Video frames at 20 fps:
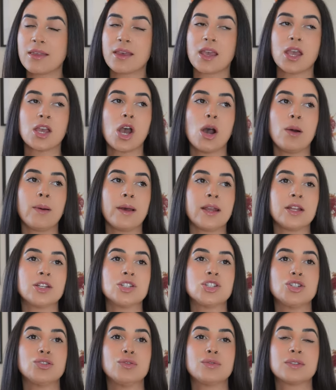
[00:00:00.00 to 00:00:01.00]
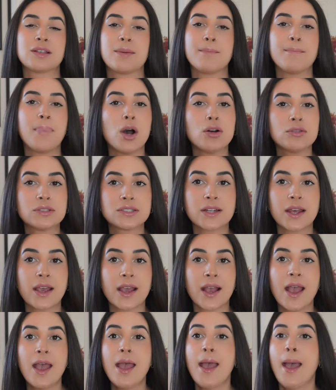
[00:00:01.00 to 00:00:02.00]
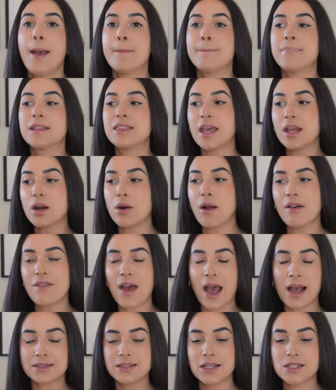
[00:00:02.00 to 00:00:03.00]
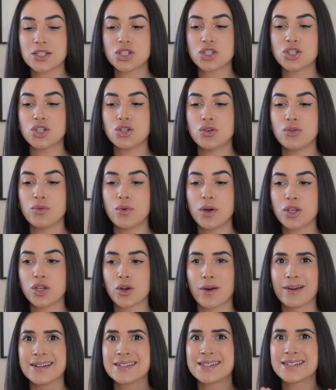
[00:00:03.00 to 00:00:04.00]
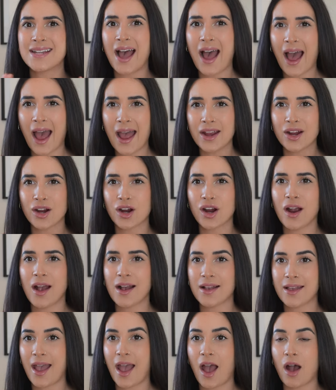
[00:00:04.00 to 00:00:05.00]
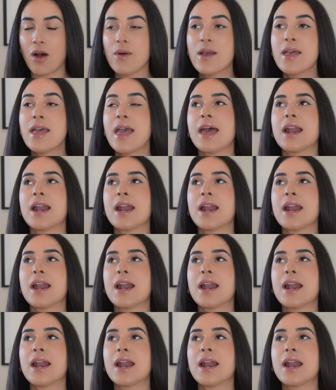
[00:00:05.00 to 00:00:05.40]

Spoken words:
They can go in and do some posting, but they don't have access to your entire account.